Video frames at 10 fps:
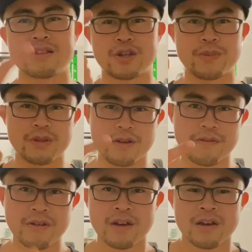in terms
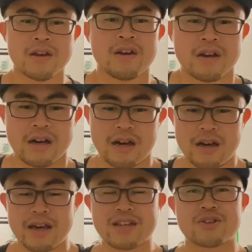of uh,
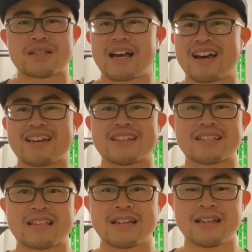
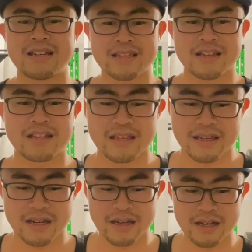exercise, getting
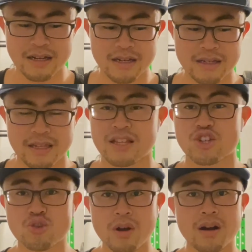uh, getting
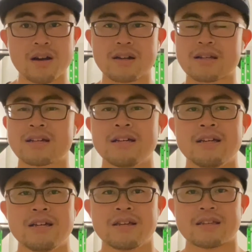strong,
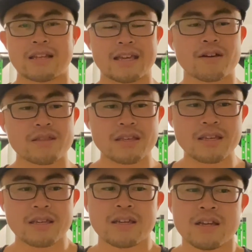getting
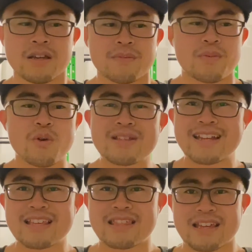healthy. And more than
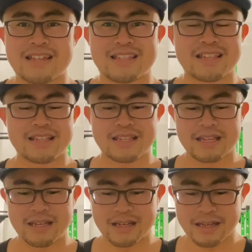anything, it's this
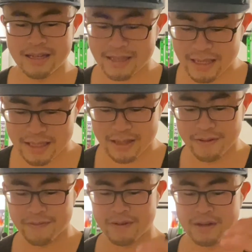sense
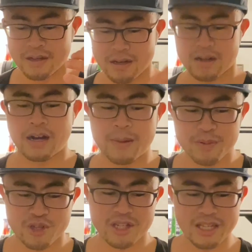of
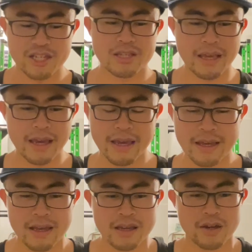accomplishing each day,
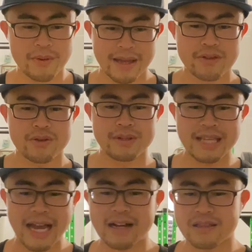going out there and
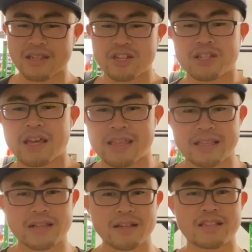tackling each day
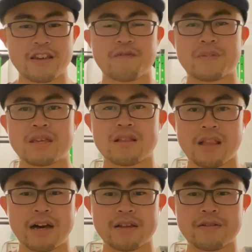that does give me a
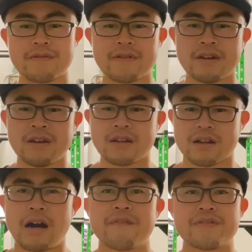lot of
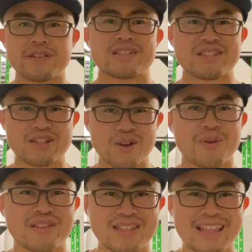confidence into
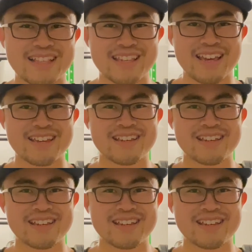going into that day.